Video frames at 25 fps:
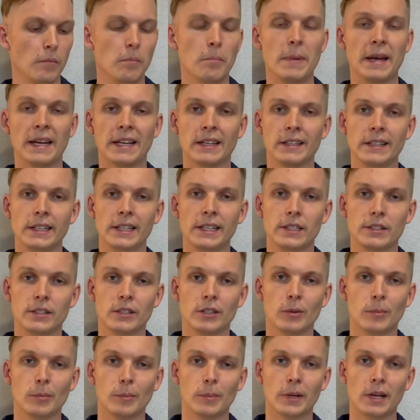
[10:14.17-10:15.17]

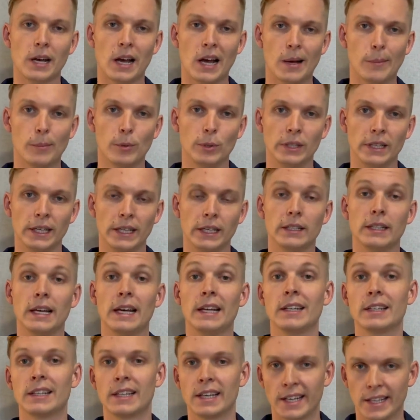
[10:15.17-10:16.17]
magnesium carbonate
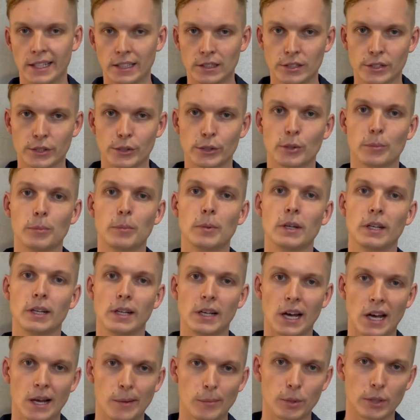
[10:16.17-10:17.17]
and calcium
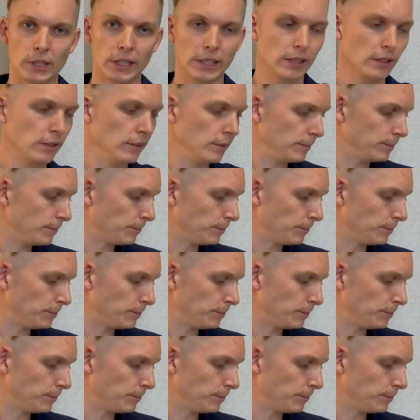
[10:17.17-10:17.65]
carbonate,